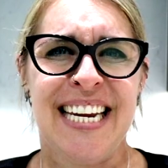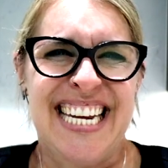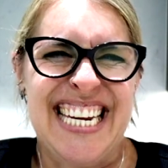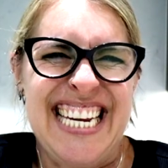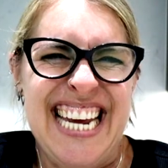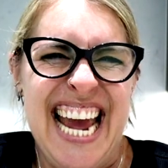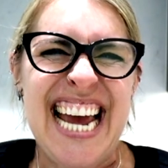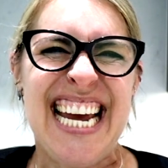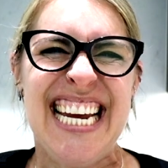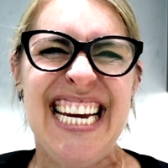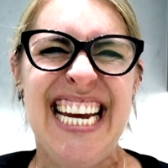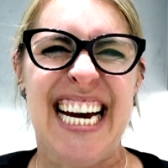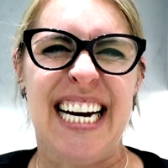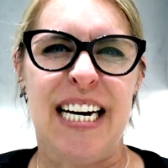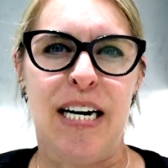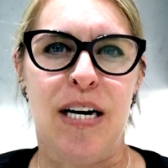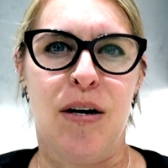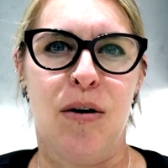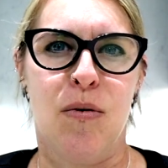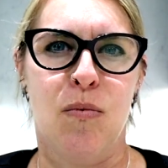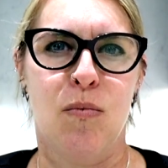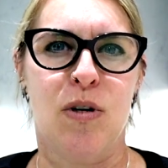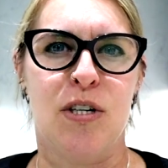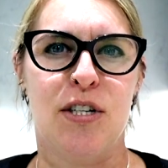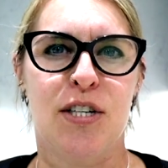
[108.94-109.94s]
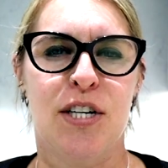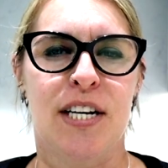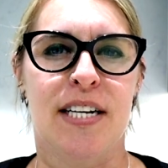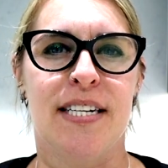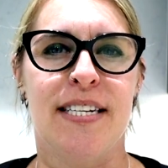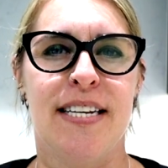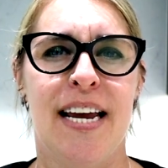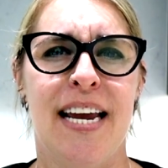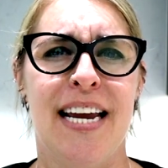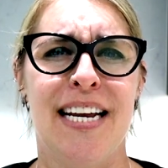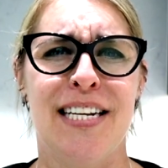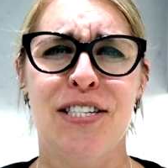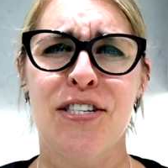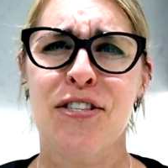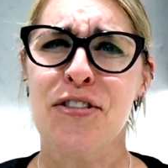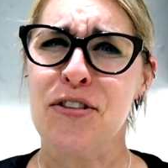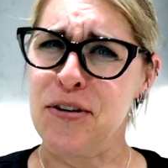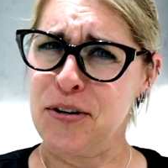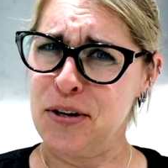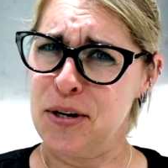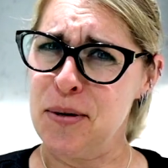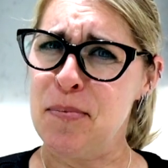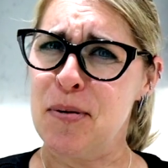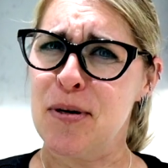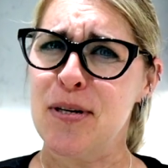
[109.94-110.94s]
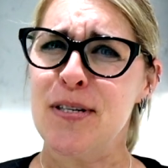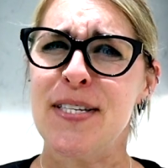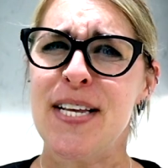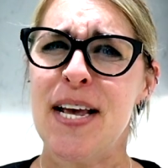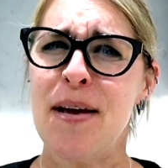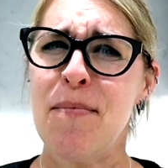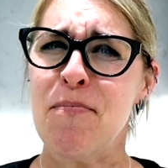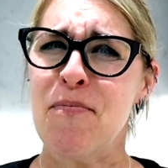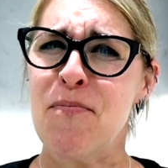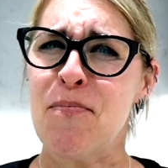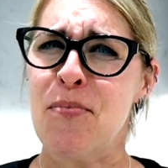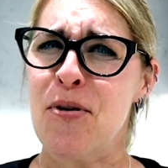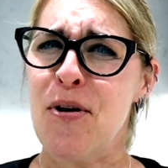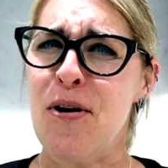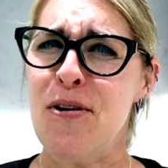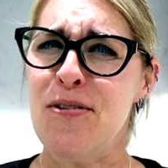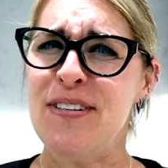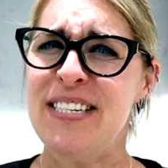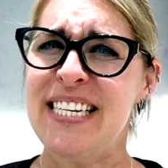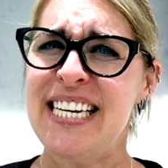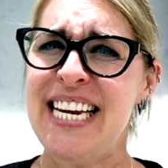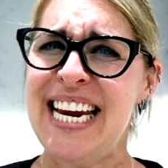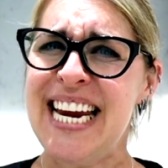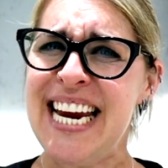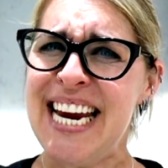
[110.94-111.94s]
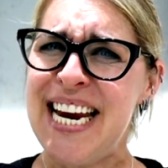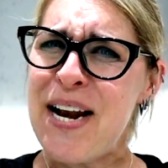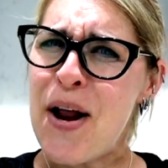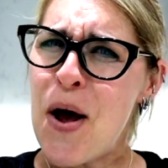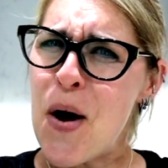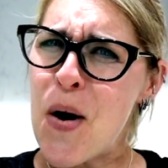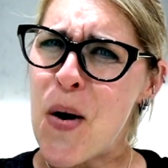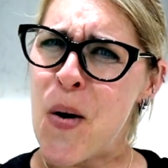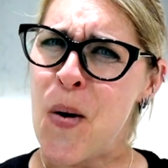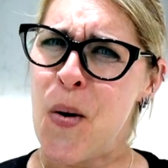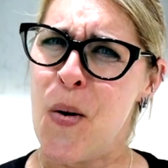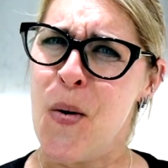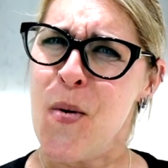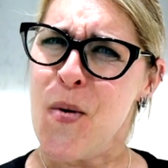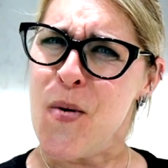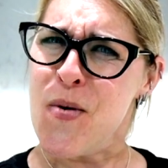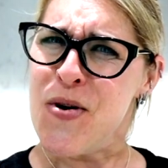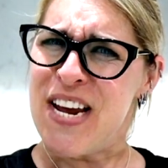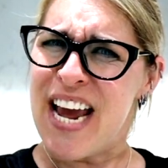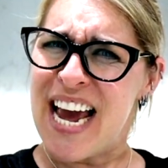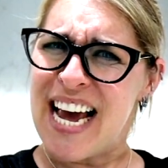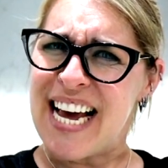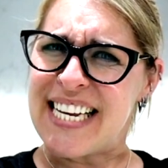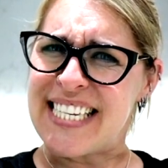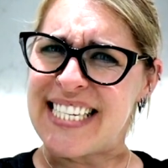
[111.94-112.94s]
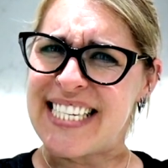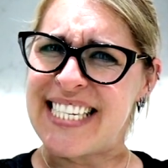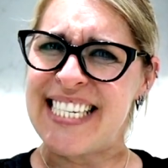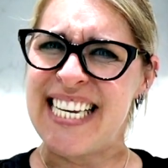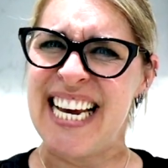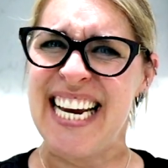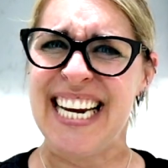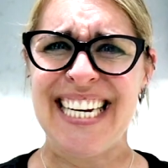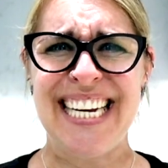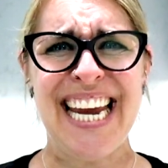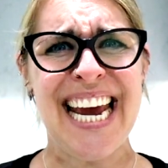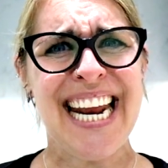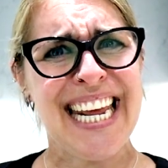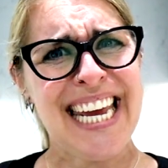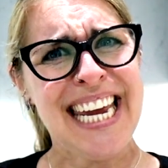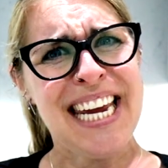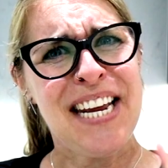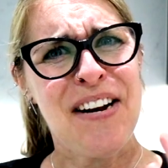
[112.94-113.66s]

yeah, which contains 30% protein. Oh yes, get it